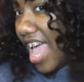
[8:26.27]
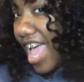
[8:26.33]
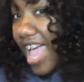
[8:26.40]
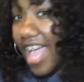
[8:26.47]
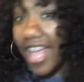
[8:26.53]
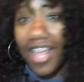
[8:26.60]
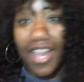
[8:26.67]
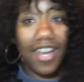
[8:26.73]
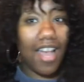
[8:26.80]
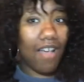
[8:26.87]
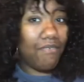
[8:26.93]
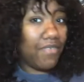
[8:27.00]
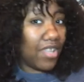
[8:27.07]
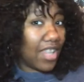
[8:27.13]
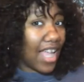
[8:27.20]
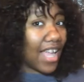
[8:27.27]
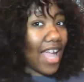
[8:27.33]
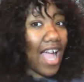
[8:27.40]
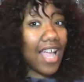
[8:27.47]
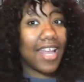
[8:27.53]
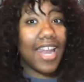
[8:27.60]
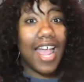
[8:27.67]
and I feel like
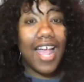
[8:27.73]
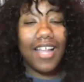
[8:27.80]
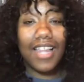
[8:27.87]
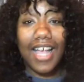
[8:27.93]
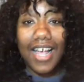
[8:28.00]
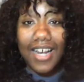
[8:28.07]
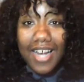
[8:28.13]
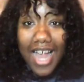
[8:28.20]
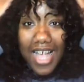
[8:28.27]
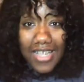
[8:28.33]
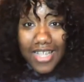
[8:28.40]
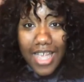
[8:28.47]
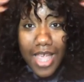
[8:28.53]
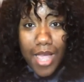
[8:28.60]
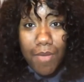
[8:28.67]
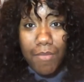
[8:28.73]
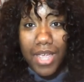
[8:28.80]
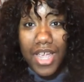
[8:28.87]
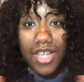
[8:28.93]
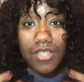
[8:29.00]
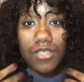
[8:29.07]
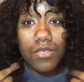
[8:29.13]
I can add like a nice
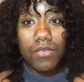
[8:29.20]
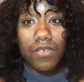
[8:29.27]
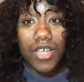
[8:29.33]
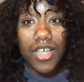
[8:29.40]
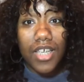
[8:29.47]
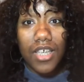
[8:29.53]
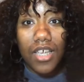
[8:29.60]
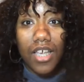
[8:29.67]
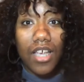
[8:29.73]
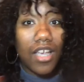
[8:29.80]
headband to it.